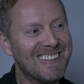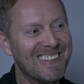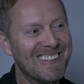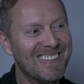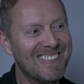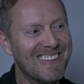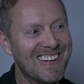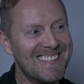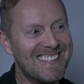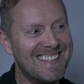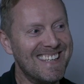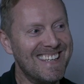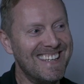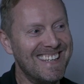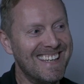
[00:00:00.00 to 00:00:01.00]
universe.
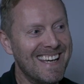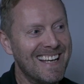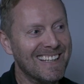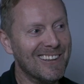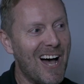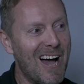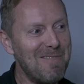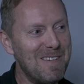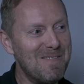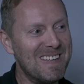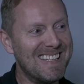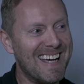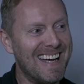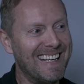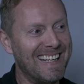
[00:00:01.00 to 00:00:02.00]
The yeah, it's life being
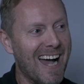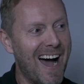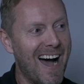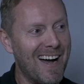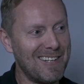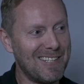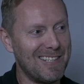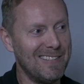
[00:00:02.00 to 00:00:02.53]
imitating played art. Out.